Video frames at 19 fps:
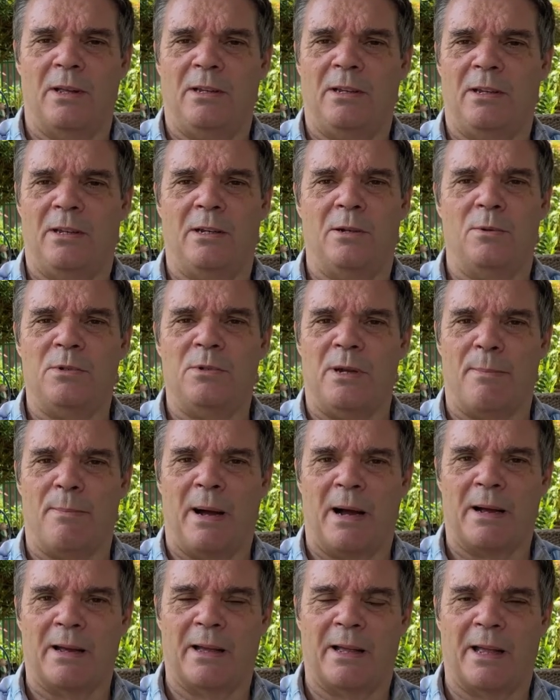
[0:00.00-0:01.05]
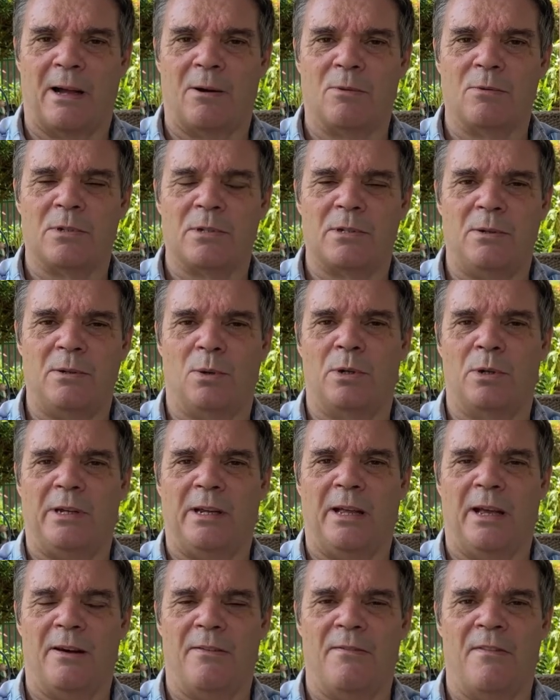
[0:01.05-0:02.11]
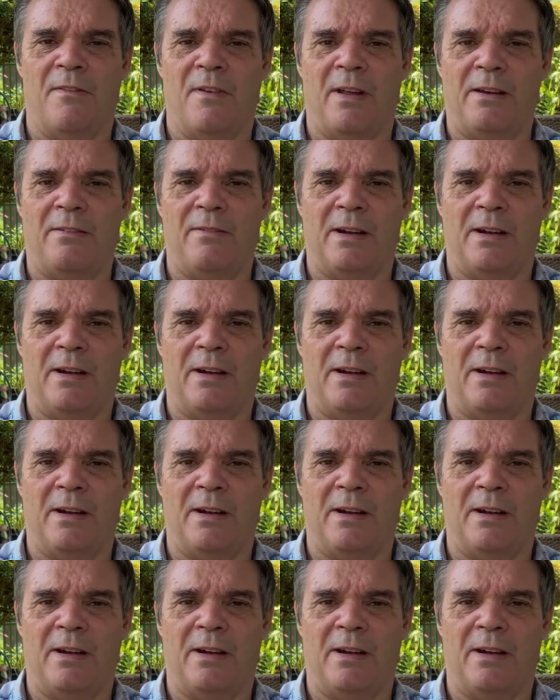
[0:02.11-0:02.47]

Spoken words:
You lose your bank account, you only get a very,